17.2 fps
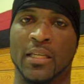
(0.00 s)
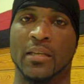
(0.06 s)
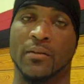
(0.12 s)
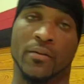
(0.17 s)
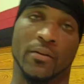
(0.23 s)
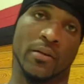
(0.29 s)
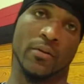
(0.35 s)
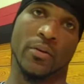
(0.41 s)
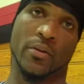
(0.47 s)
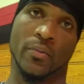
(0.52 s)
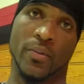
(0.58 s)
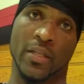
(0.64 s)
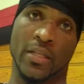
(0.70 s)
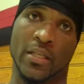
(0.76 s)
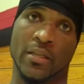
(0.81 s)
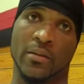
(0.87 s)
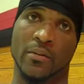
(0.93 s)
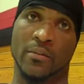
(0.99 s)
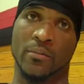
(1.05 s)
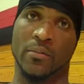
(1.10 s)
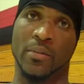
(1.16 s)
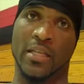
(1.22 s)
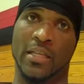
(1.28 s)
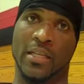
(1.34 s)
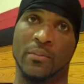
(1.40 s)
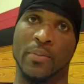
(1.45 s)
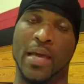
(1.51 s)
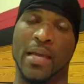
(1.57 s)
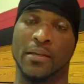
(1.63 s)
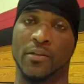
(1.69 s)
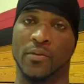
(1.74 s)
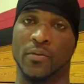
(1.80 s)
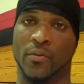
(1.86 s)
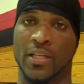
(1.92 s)
and it really made an
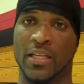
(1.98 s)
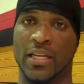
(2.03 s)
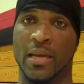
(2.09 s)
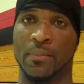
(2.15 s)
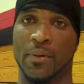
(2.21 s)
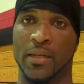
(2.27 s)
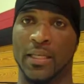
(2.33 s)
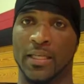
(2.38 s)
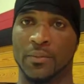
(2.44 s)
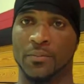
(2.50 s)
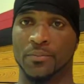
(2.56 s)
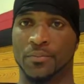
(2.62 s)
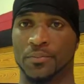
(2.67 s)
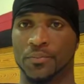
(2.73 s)
impact on the way that I played.